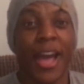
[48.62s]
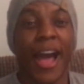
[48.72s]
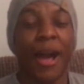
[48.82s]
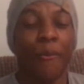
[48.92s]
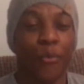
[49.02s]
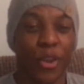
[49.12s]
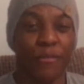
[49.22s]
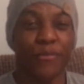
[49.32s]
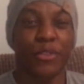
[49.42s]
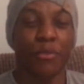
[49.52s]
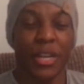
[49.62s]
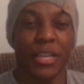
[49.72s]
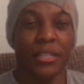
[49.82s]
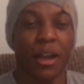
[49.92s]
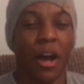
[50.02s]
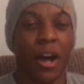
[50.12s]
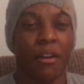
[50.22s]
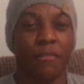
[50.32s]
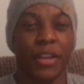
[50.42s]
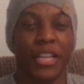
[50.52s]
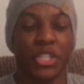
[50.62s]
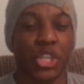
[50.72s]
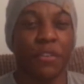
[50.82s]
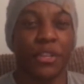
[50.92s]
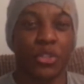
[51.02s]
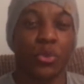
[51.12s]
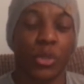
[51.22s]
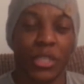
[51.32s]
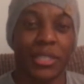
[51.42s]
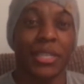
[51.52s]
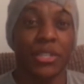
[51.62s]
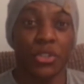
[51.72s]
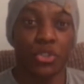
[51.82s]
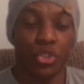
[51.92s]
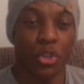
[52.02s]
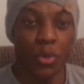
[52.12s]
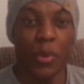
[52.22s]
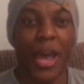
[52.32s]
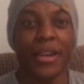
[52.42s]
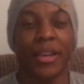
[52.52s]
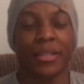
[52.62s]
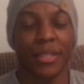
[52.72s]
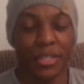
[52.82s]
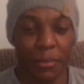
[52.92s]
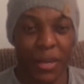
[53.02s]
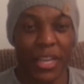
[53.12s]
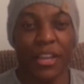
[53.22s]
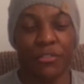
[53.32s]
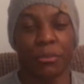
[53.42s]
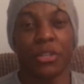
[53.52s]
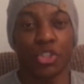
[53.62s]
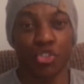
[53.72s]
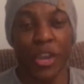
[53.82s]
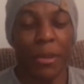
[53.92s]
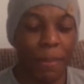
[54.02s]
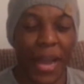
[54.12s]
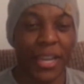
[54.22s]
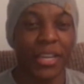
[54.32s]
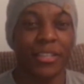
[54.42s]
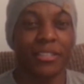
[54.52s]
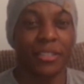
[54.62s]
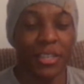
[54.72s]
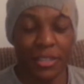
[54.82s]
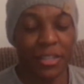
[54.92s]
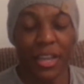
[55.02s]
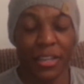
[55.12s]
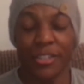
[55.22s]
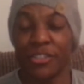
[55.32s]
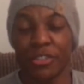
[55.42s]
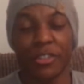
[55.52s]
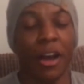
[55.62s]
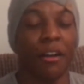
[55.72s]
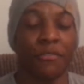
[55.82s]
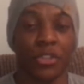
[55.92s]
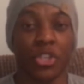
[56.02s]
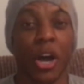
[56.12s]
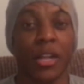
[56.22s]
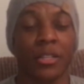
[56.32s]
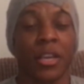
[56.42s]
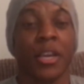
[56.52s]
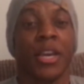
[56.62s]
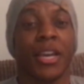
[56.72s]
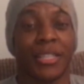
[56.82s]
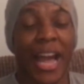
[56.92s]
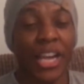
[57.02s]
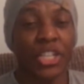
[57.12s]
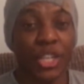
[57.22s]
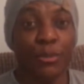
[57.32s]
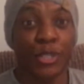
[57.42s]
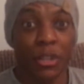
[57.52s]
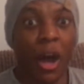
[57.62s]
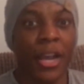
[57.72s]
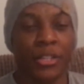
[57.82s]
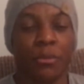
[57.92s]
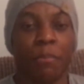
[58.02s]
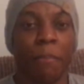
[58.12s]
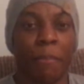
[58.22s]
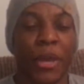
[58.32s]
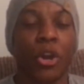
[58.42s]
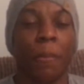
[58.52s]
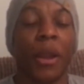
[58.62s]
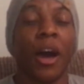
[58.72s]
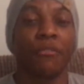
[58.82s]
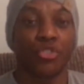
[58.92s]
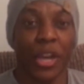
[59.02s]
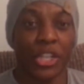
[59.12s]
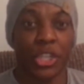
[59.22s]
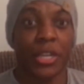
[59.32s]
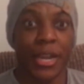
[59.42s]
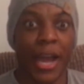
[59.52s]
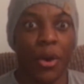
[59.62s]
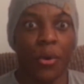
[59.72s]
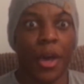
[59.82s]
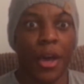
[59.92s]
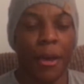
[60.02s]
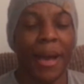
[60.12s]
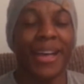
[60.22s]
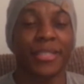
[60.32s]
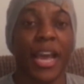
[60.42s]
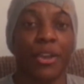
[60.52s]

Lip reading: And with the release of Legendary Duelist Season 2 and the accessibility of some of the train package, this deck is just off the charts. It's actually starting to pick up a lot of traction now as a